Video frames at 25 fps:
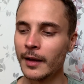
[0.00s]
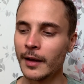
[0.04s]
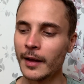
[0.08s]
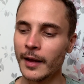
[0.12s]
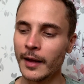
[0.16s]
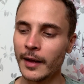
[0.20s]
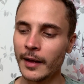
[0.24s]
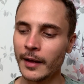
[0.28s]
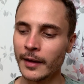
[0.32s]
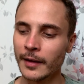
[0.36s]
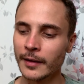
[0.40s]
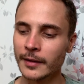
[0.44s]

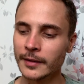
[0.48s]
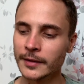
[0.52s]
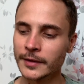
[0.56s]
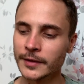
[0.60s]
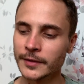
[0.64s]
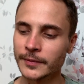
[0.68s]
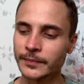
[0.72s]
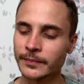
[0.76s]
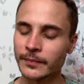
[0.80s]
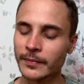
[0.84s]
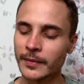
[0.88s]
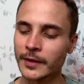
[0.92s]
And
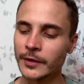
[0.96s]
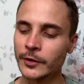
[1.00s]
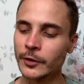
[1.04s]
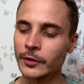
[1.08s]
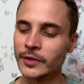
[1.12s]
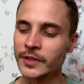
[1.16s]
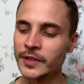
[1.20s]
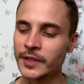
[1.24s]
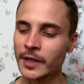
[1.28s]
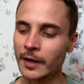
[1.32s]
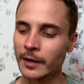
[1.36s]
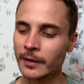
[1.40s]
your
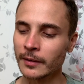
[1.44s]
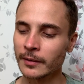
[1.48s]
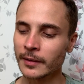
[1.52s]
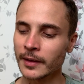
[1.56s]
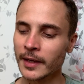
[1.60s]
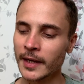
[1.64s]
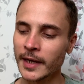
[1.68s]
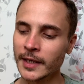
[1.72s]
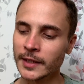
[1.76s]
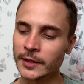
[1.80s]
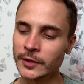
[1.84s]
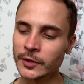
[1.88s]
tongue
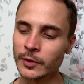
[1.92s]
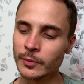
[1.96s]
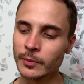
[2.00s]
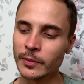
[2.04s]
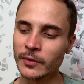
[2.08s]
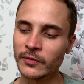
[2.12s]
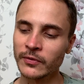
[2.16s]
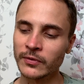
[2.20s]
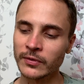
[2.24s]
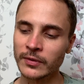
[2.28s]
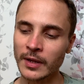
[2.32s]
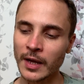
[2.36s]
has to be
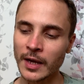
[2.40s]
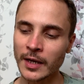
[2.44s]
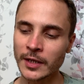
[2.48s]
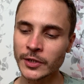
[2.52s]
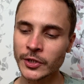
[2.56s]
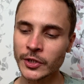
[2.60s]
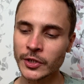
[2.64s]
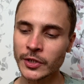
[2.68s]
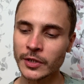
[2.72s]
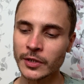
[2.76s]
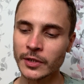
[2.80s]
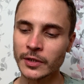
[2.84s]

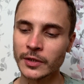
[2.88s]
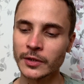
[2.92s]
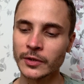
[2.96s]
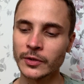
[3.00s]
flushed